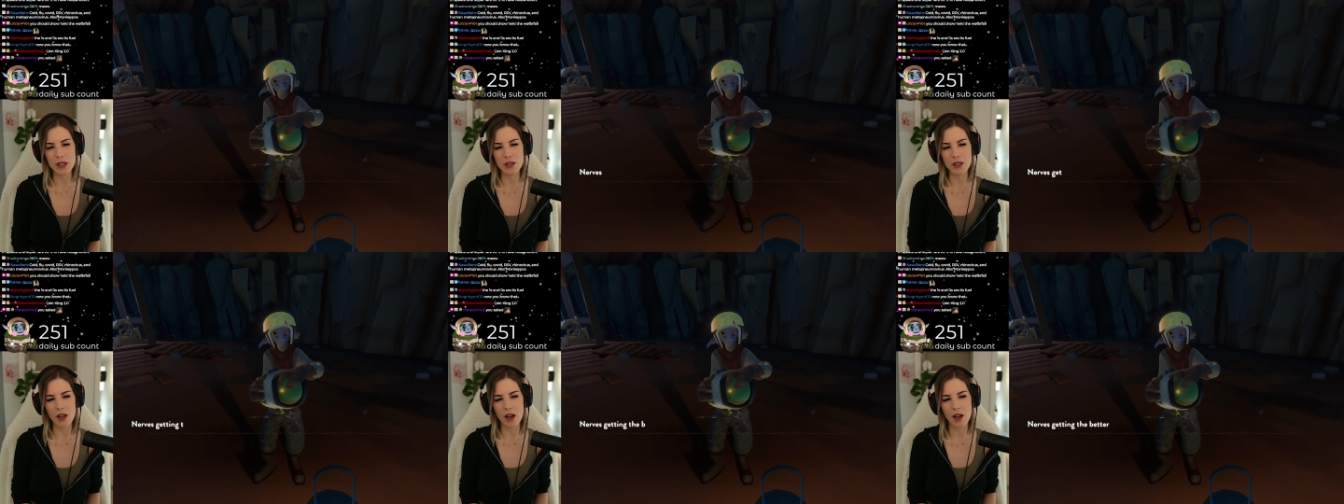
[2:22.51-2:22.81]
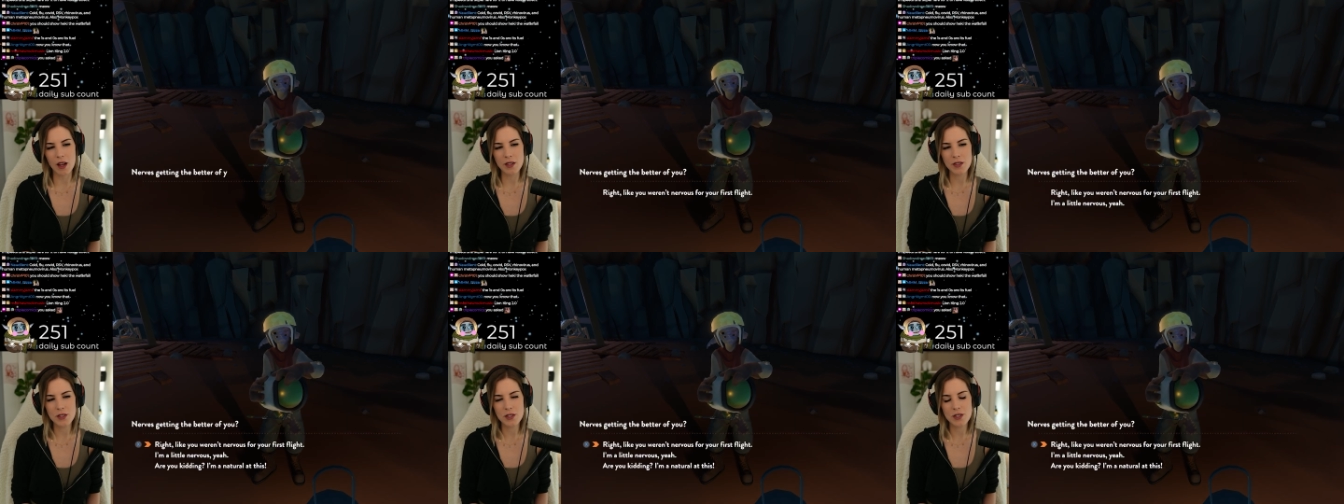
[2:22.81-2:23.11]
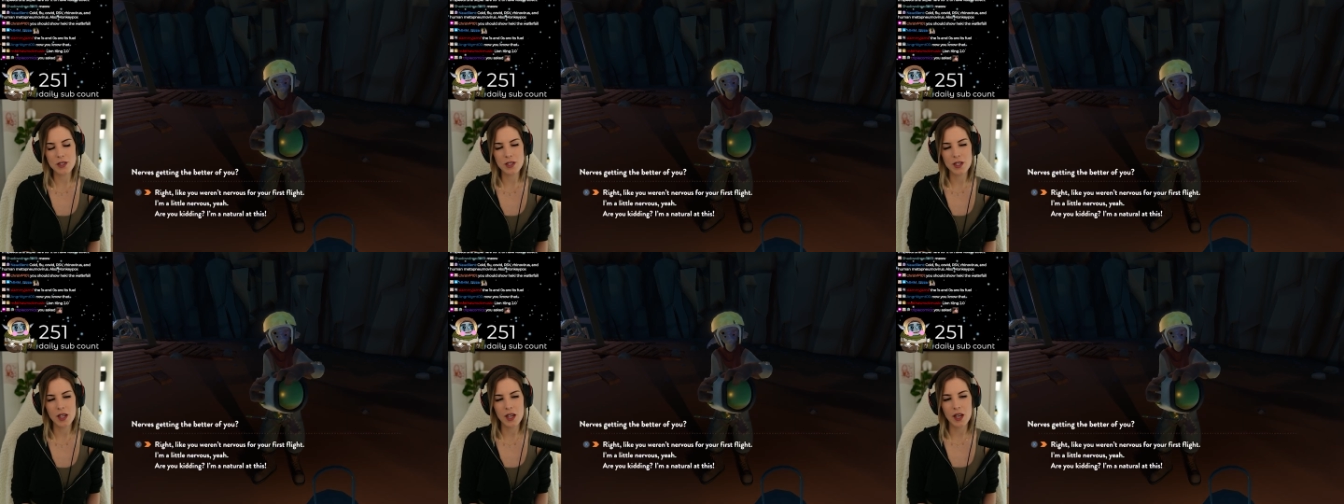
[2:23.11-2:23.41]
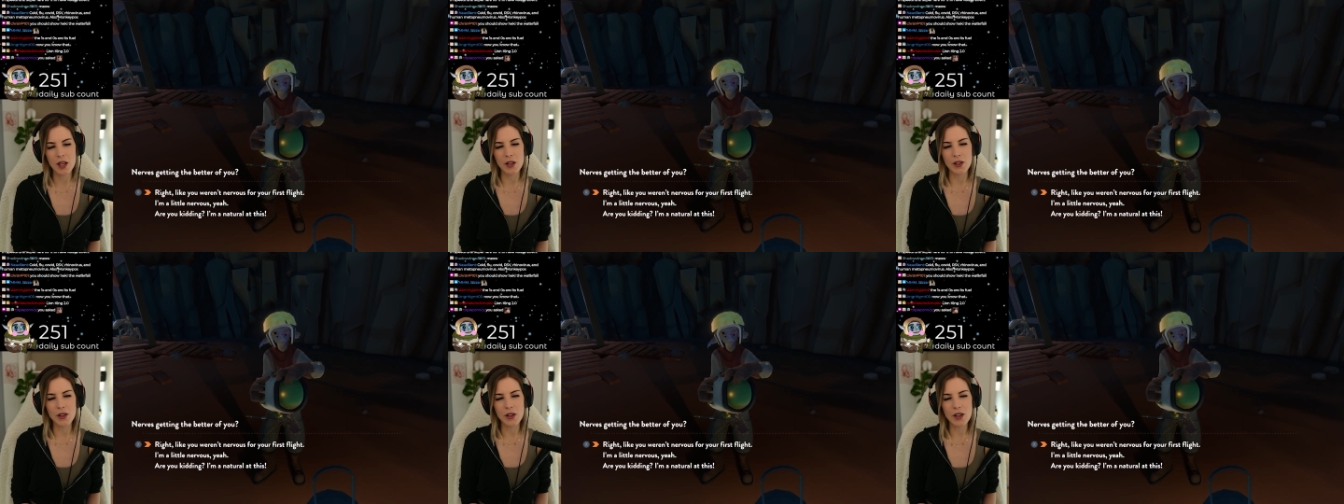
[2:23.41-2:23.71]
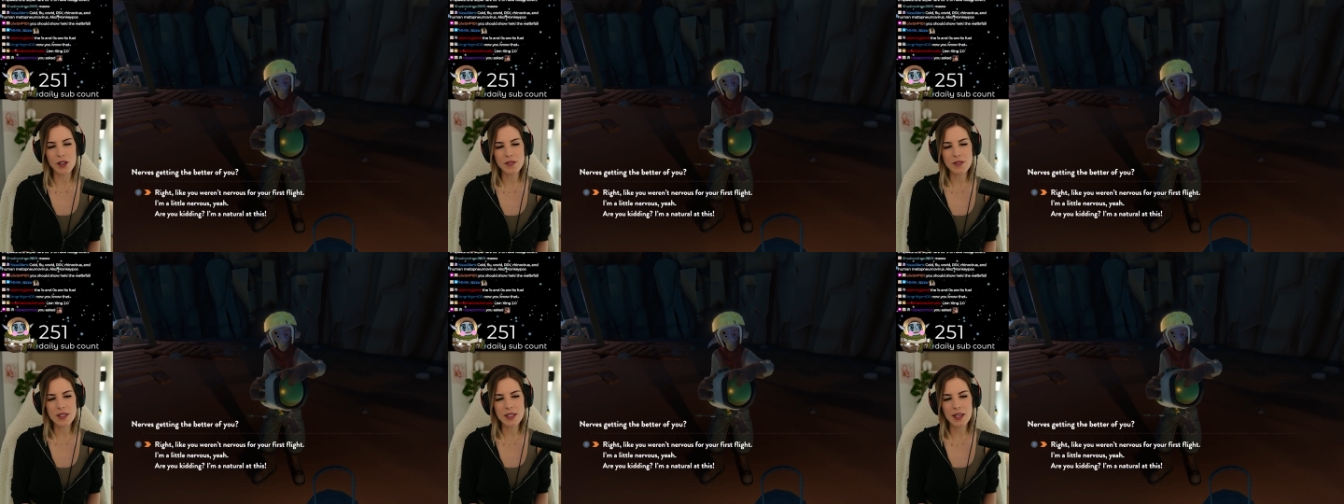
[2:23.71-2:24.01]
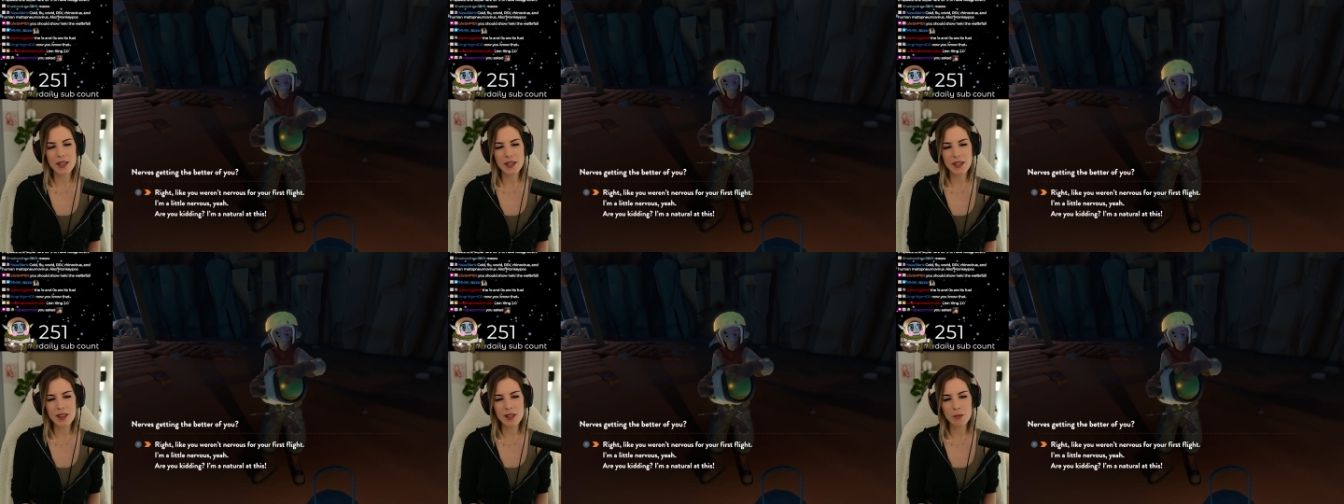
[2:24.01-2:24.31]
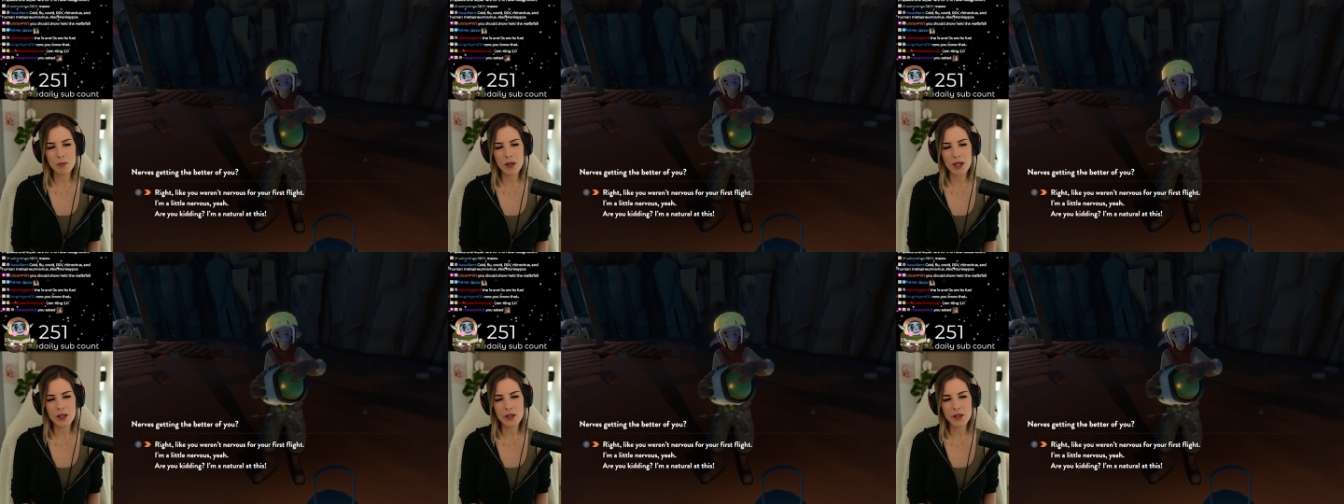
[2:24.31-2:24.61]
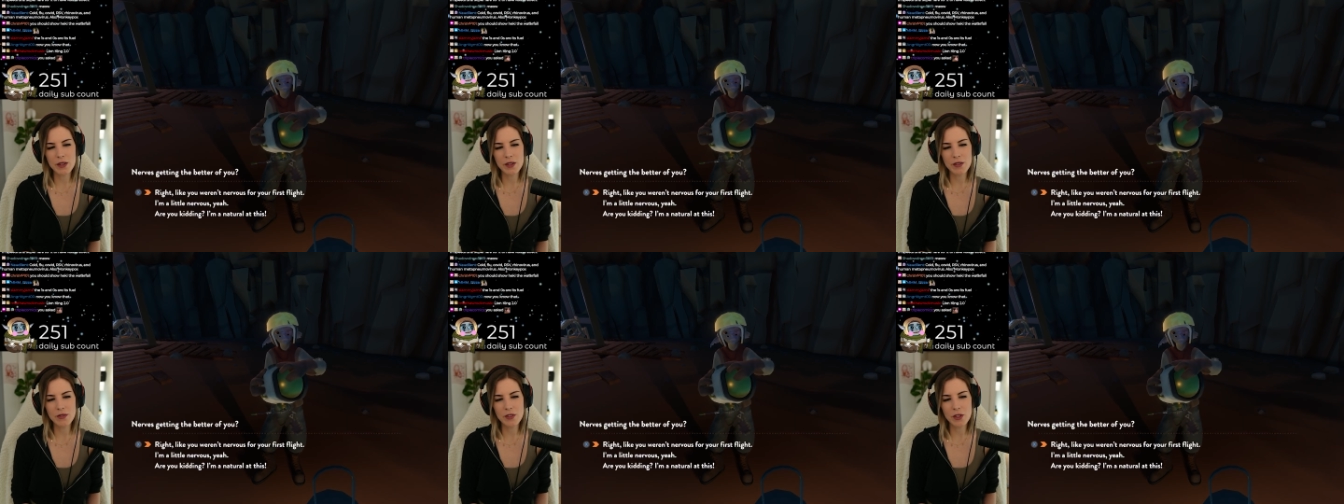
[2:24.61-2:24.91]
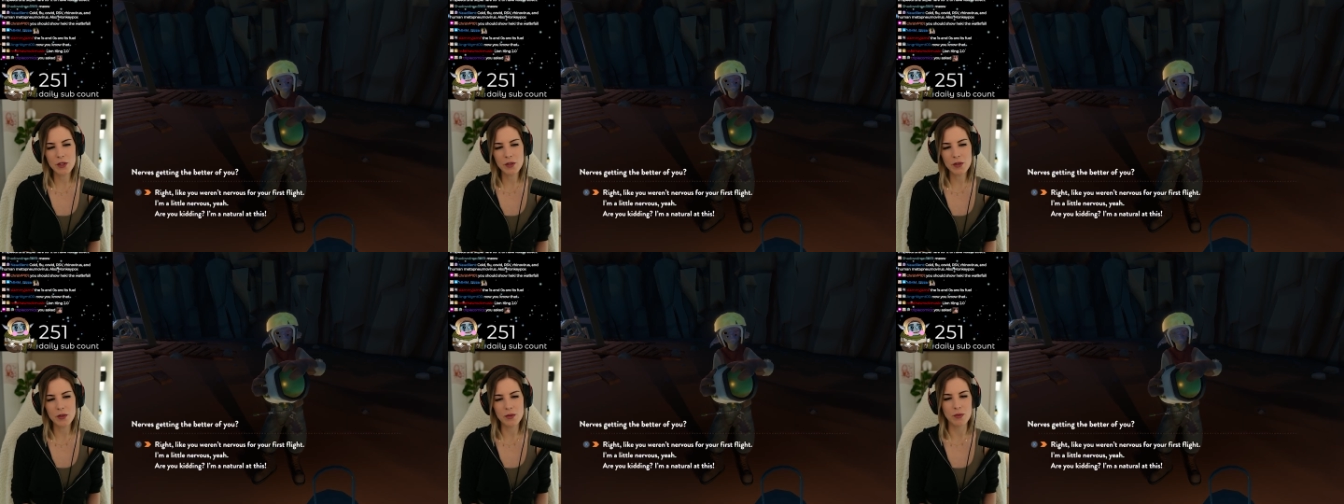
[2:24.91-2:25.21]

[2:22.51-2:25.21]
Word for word: launch nerves getting the better of you?